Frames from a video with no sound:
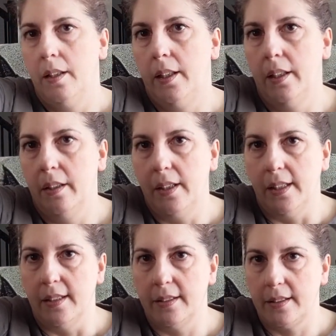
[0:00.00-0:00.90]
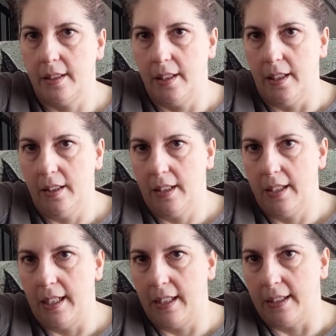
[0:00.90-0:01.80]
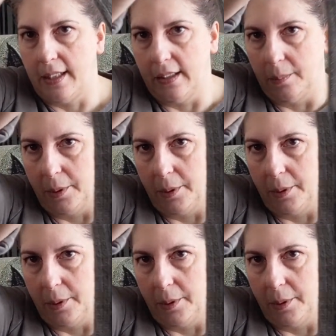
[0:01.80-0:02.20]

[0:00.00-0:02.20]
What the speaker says: here is it, not on the